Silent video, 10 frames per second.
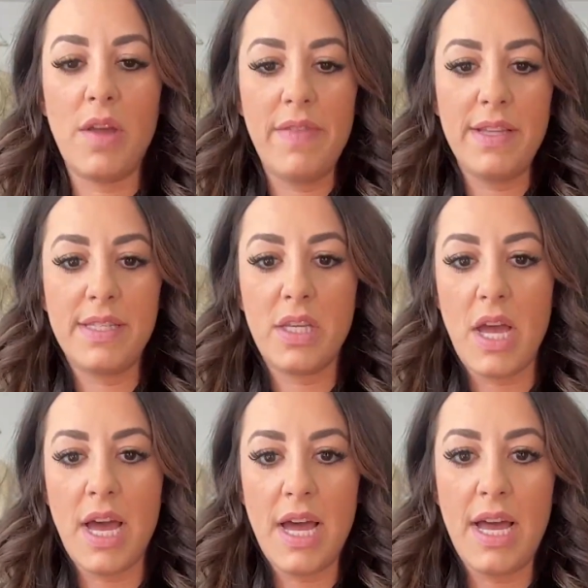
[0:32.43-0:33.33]
So I have this
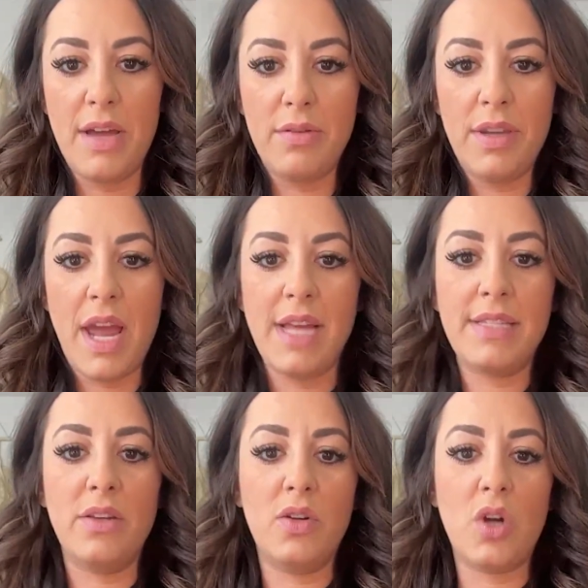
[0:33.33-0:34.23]

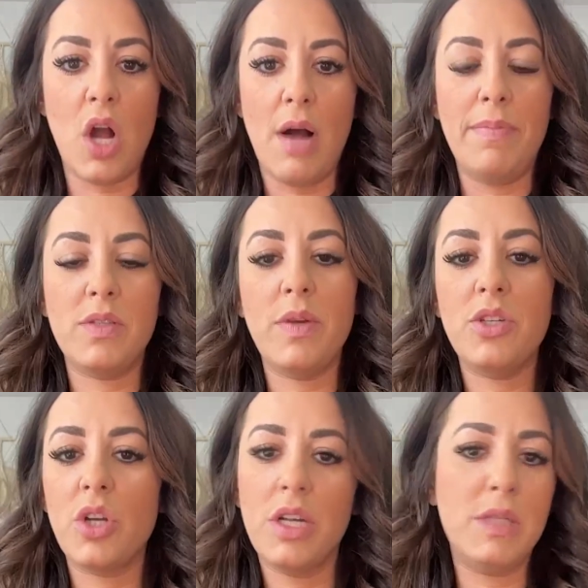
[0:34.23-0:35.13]
nice little crop
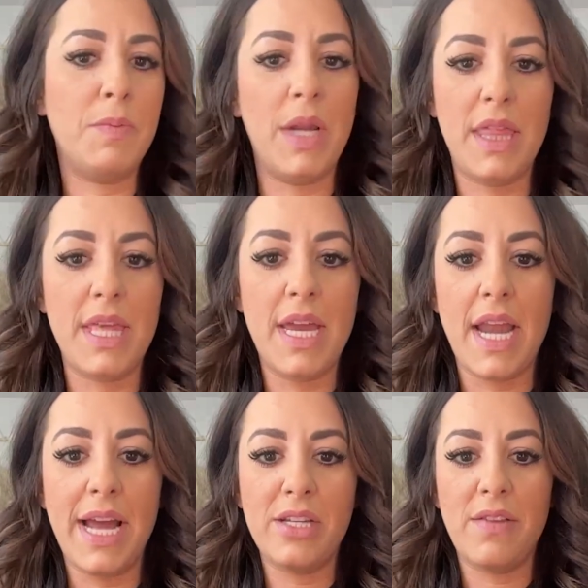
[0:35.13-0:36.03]
sweatshirt. It's pretty
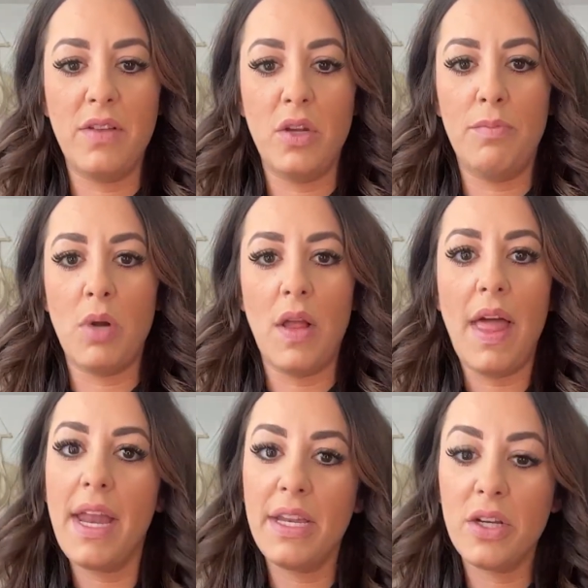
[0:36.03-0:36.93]
thin. I just have a little
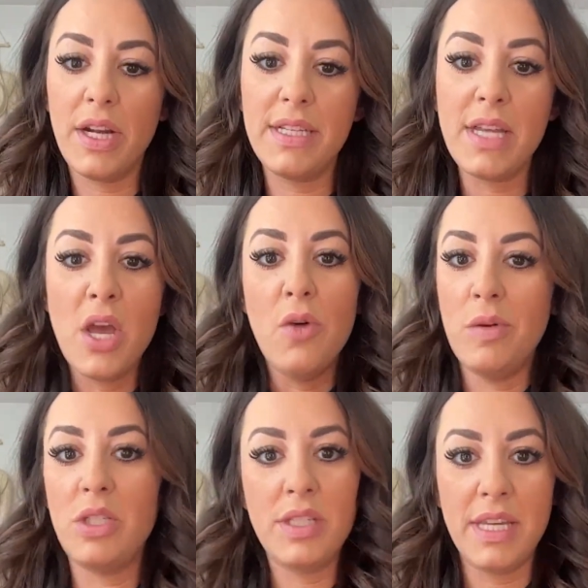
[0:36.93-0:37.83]
bralette under it,
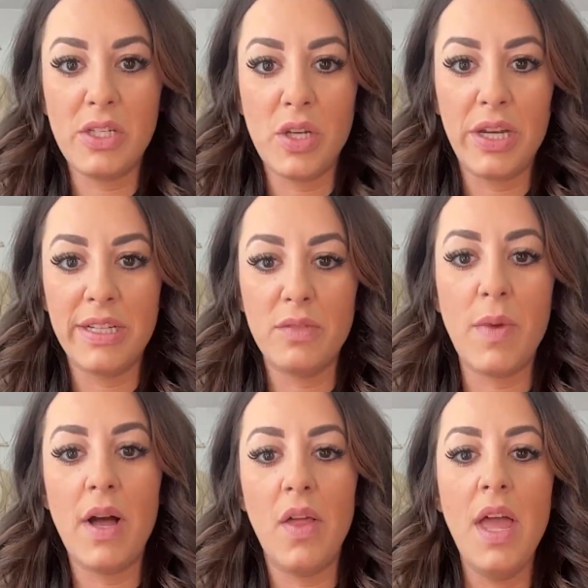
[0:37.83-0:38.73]
which is linked on here as
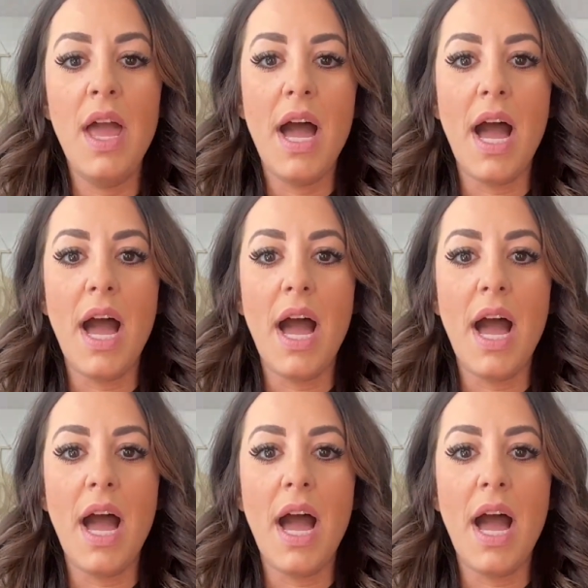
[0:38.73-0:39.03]
well.